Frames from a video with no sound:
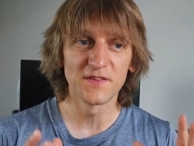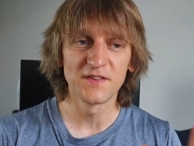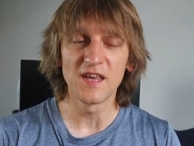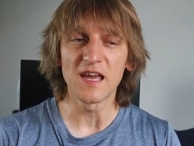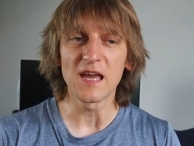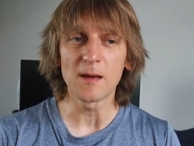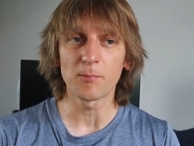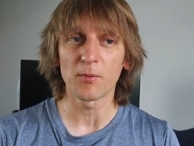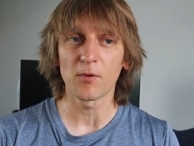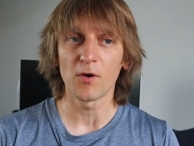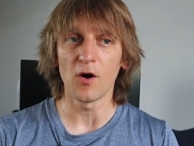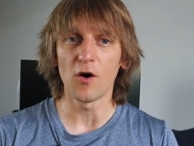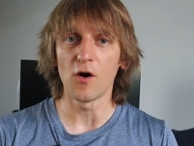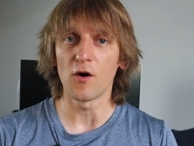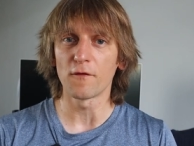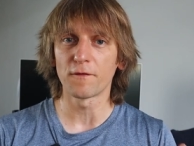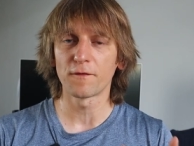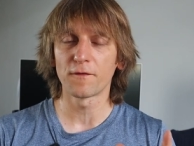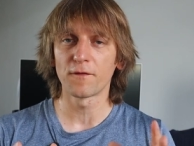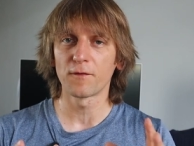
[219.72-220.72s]
dip
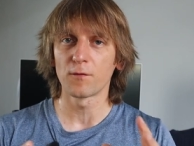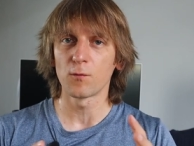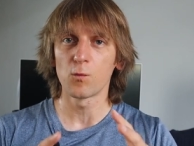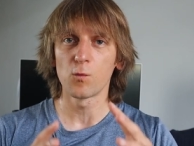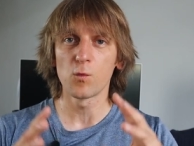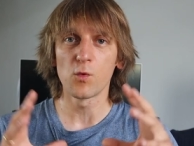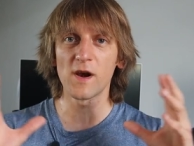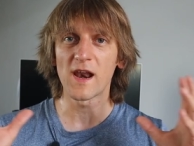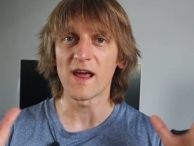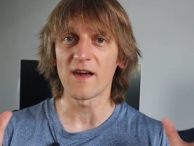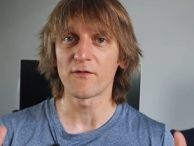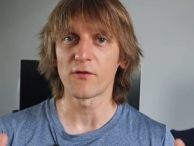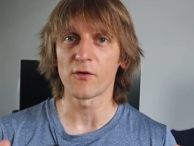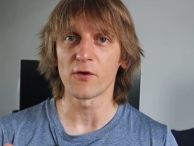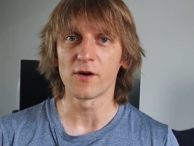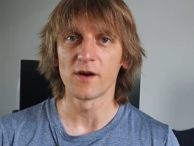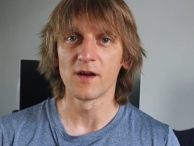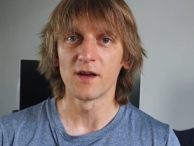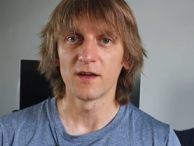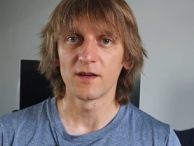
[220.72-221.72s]
of
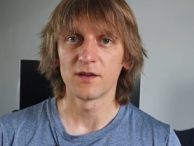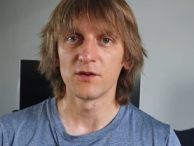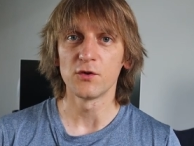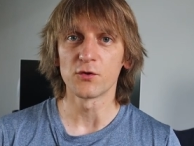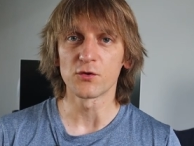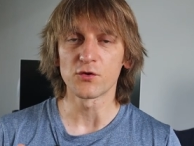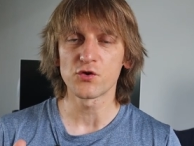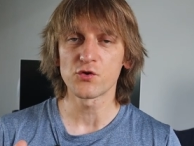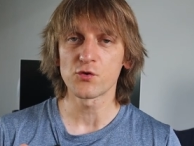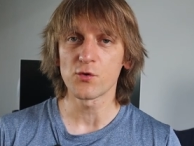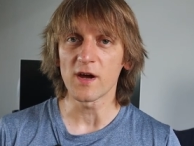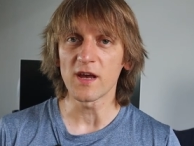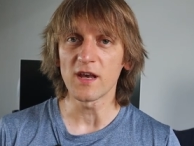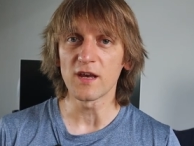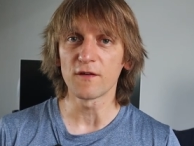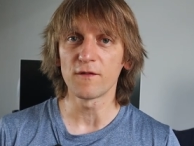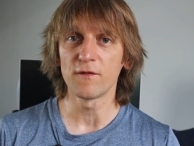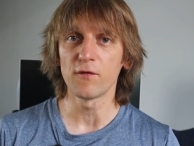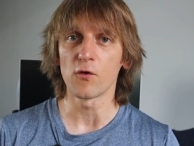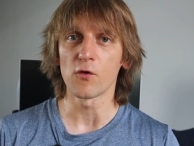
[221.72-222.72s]
whatever you're
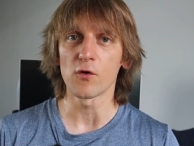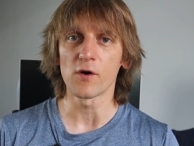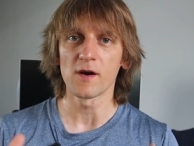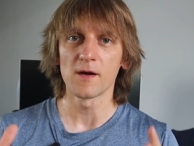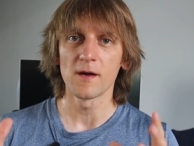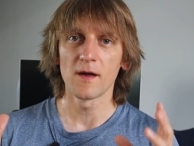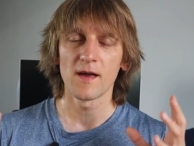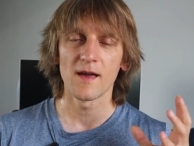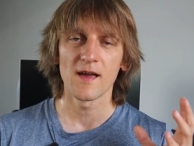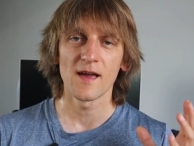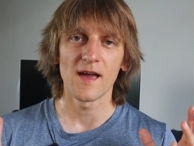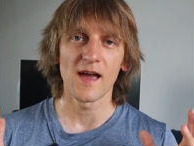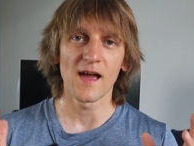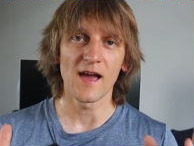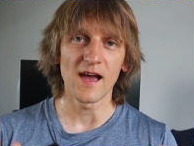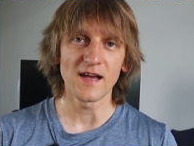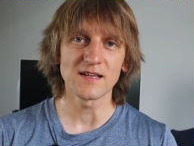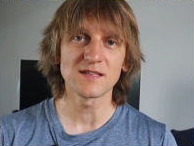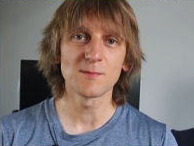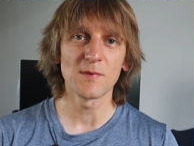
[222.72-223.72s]
training for
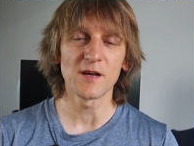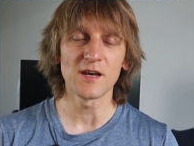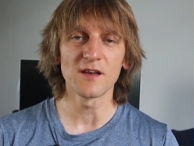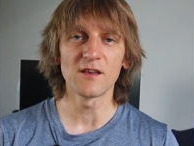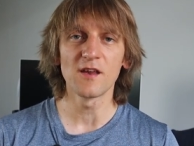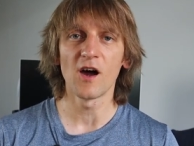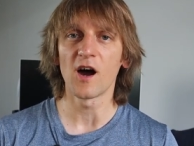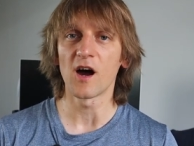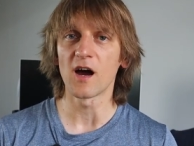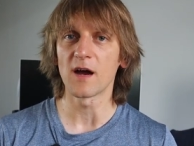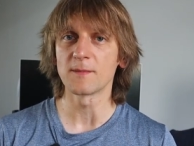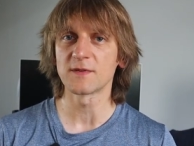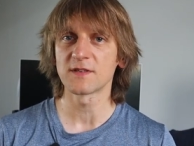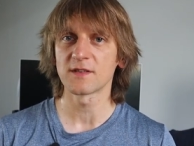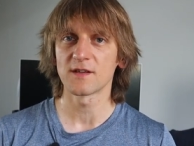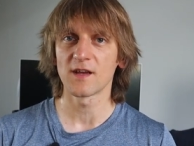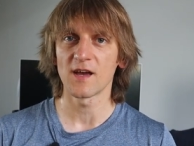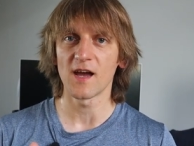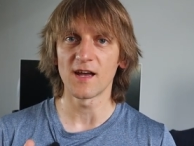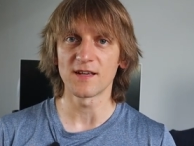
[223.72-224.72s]
as many
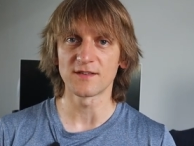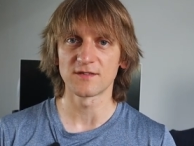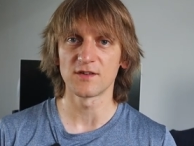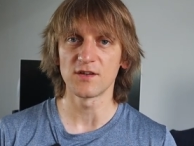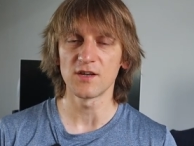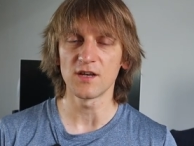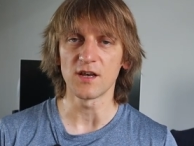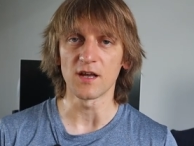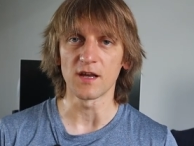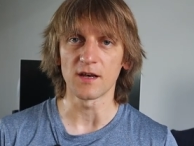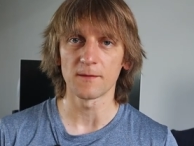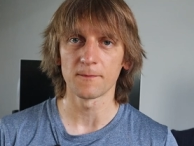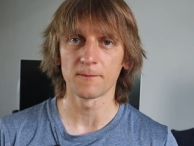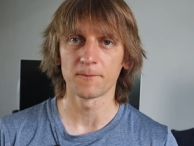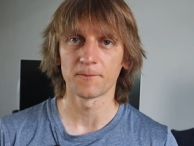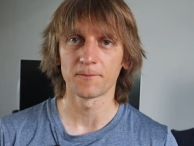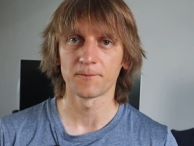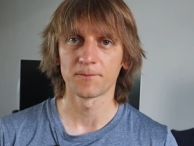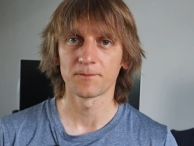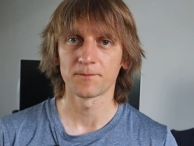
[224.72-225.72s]
times as needed.
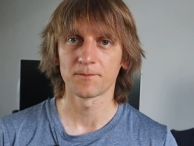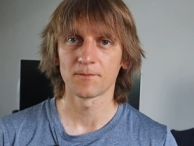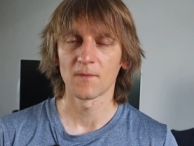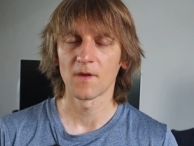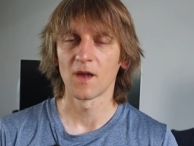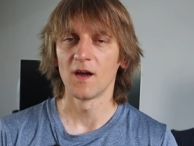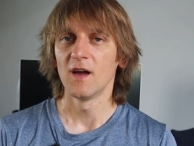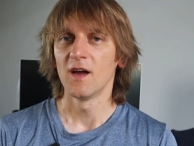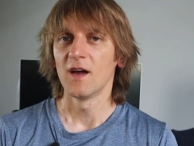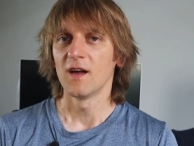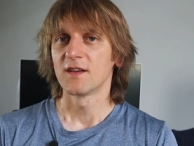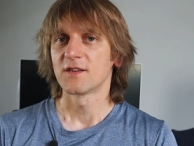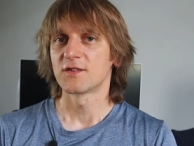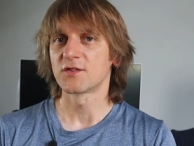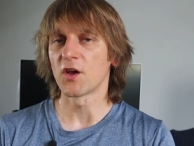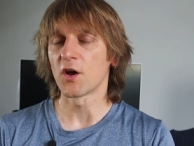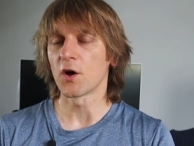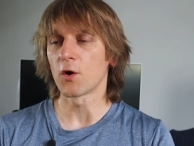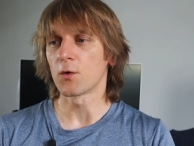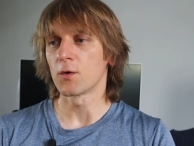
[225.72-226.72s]

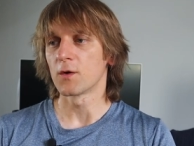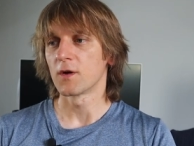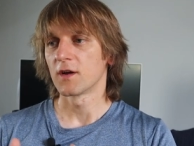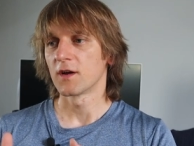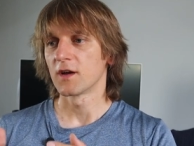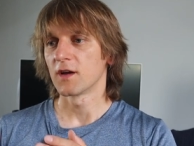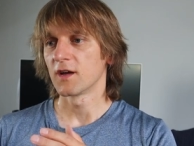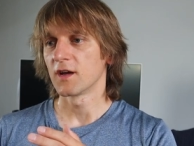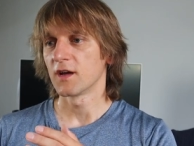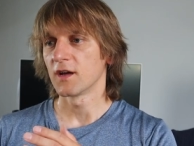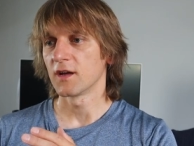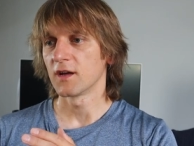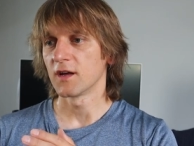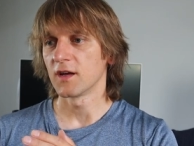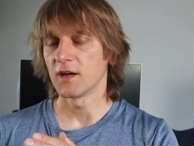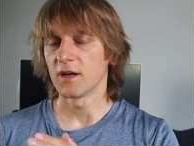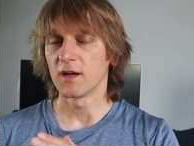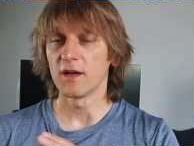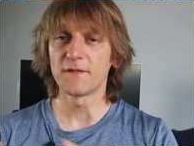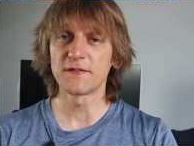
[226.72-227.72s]
So
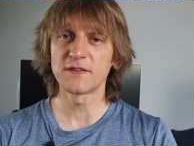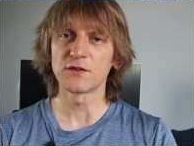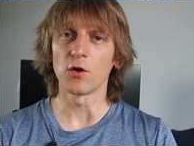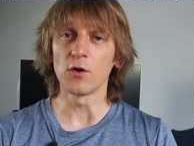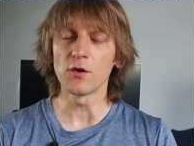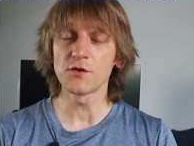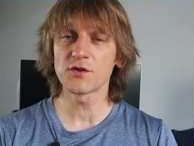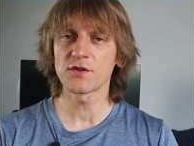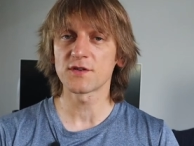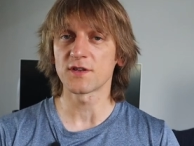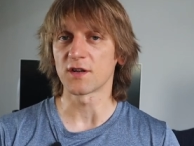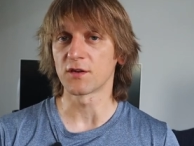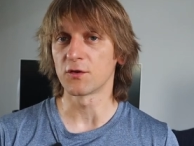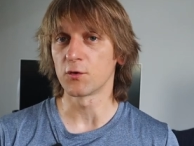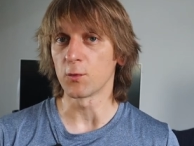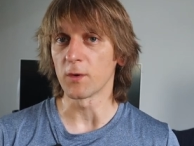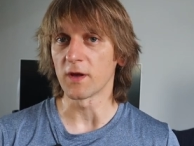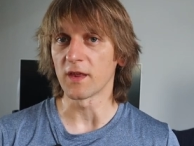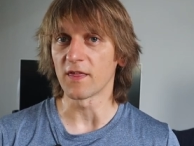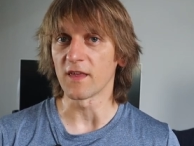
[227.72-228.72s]
if soldiers are
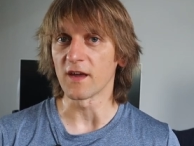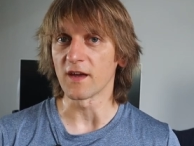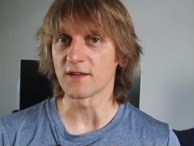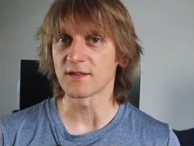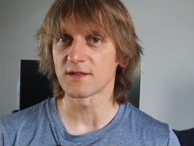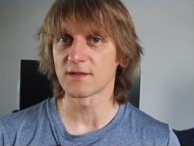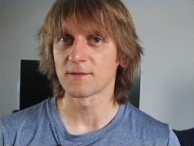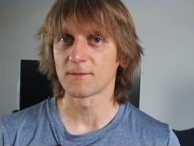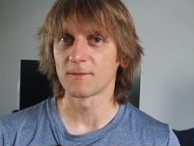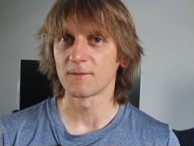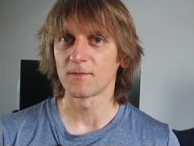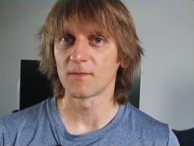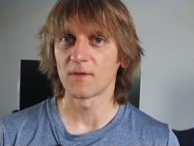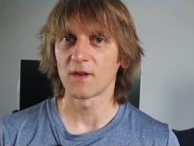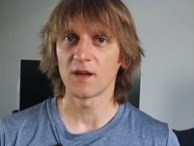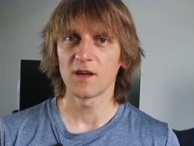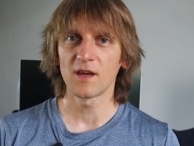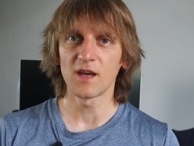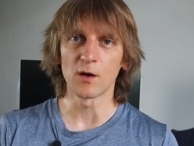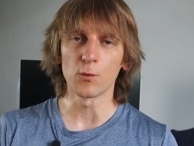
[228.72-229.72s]
doing this,
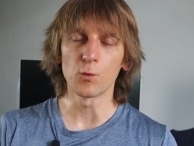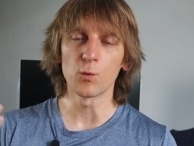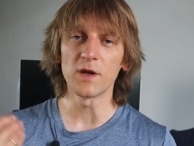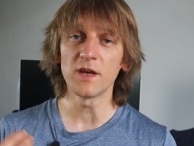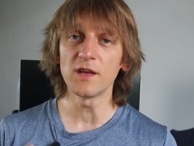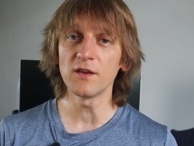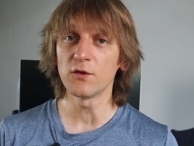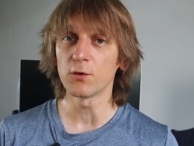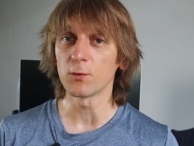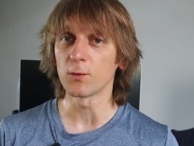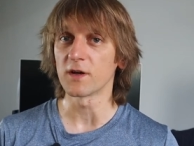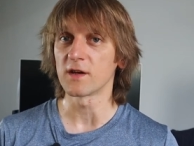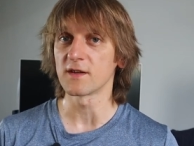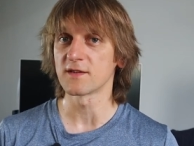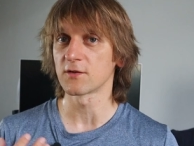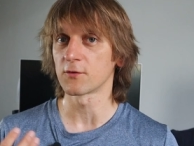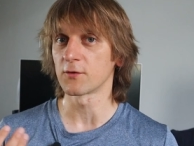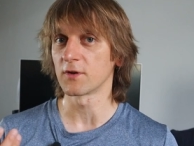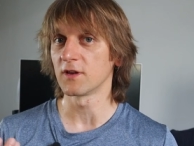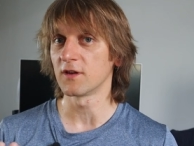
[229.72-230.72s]
can we do it
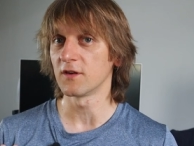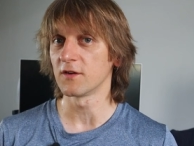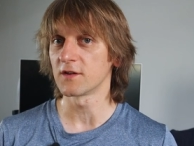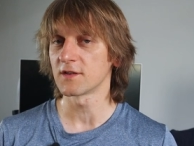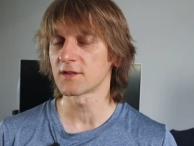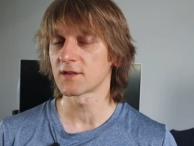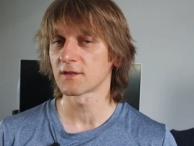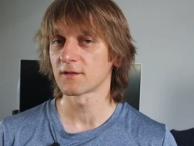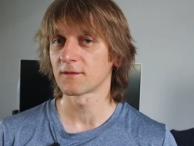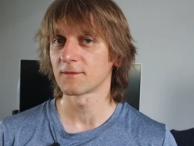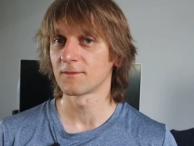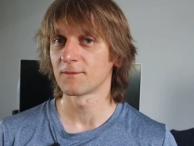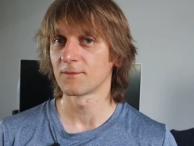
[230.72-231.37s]
as orienteers?